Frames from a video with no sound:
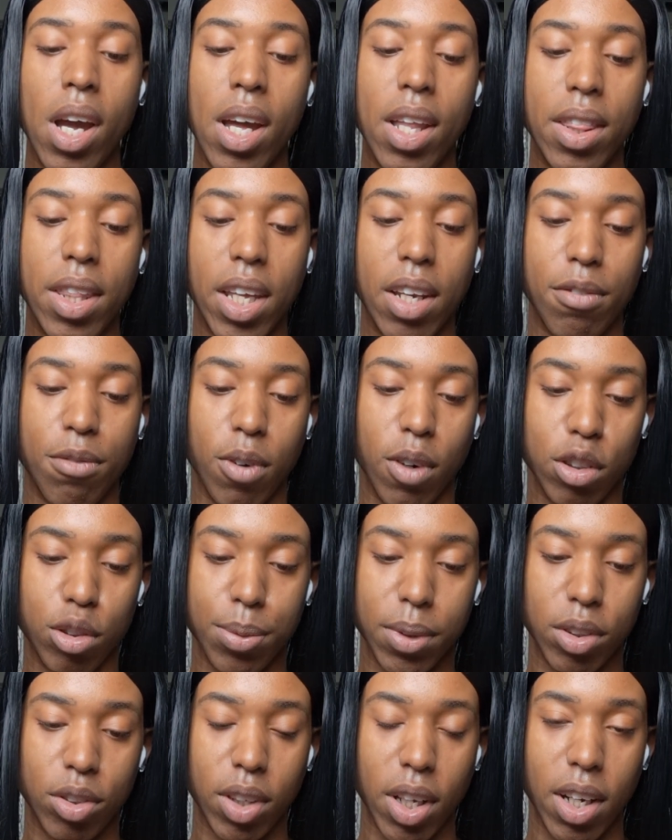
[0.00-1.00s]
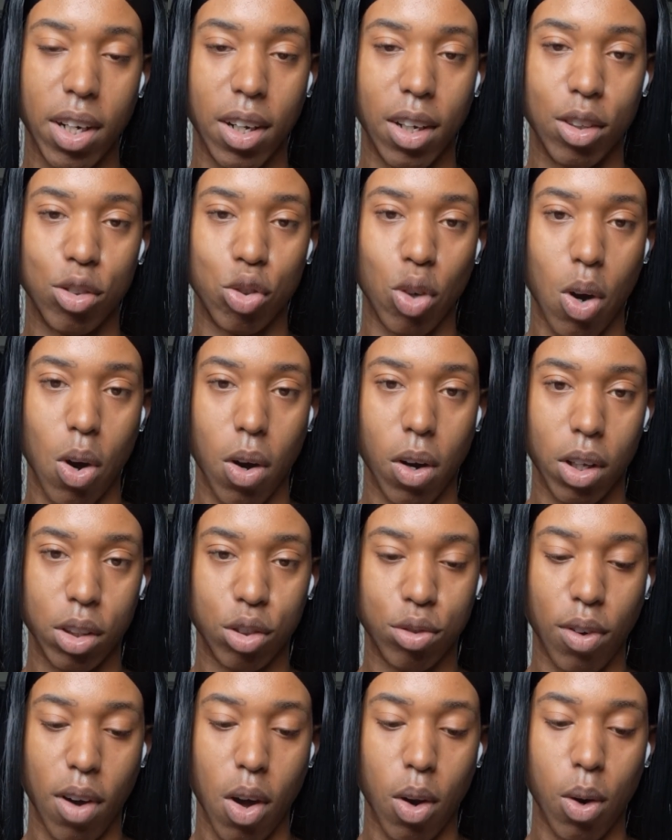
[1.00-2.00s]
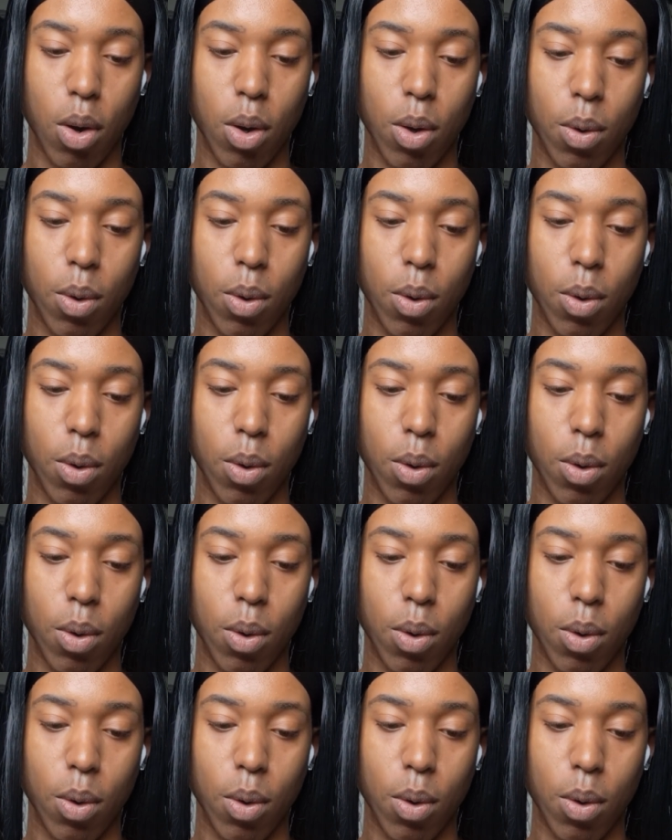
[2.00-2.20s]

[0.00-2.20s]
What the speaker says: The enforcement standards are as follows.